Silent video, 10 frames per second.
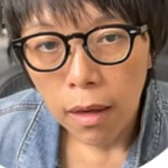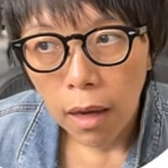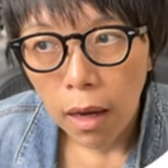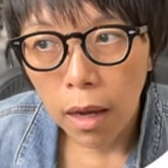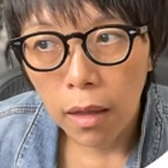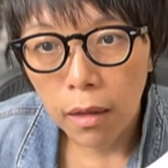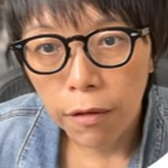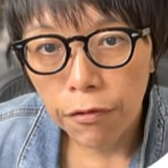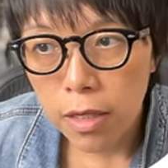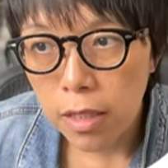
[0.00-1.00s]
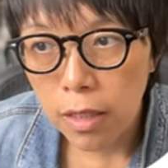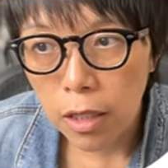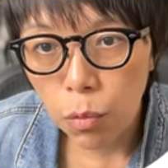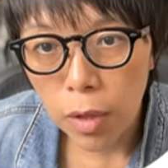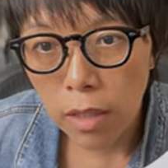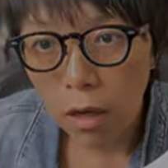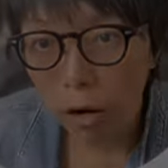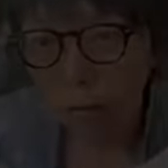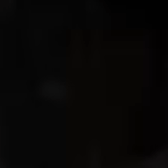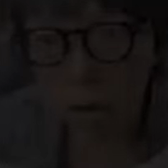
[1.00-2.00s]
in the first 6 weeks
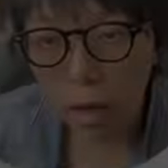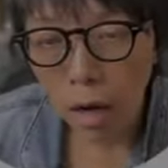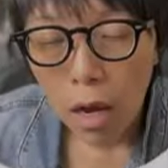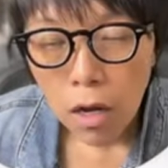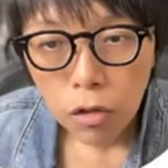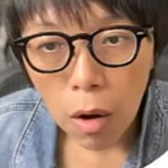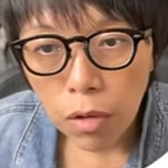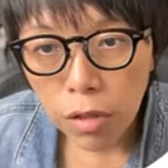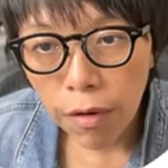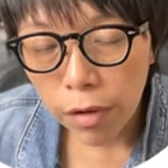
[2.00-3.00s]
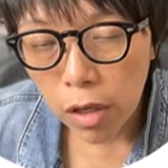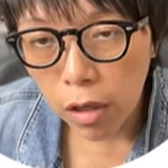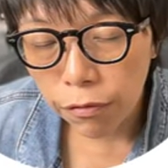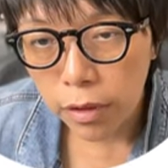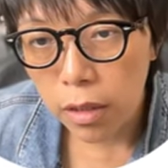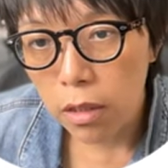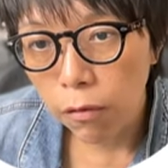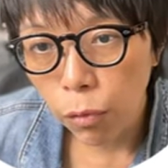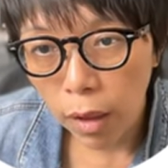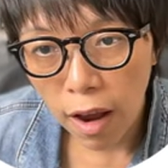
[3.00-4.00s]
of the year. So I was very confident
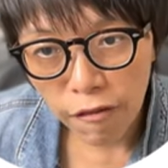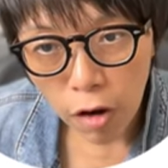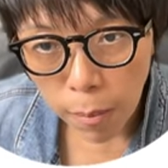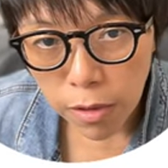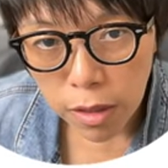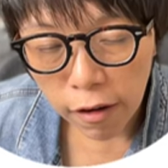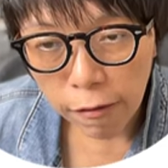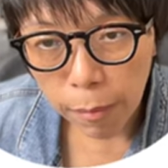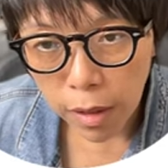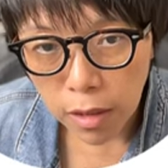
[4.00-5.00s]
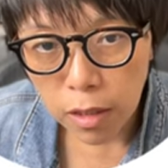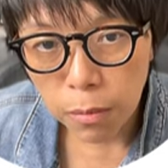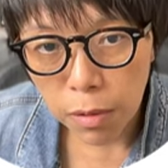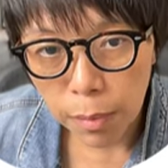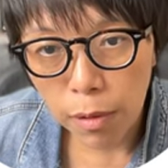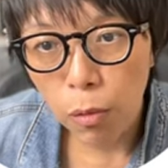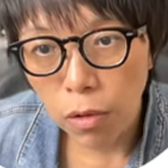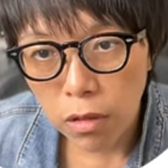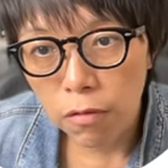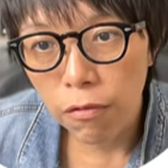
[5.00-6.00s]
of what I've observed because people
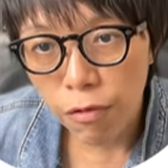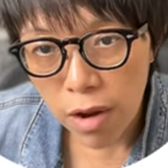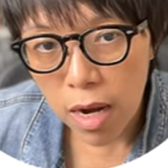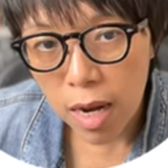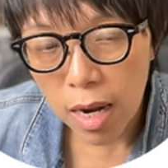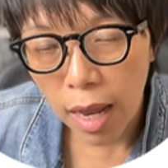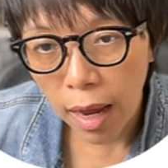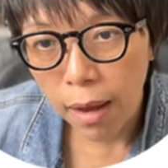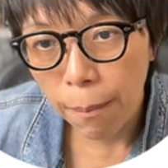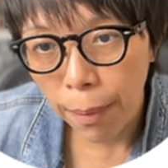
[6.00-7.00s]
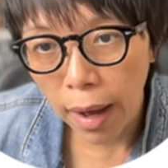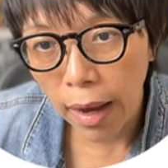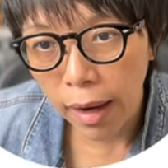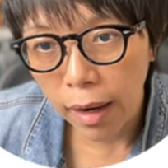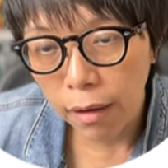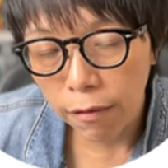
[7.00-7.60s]
wasn't really like buying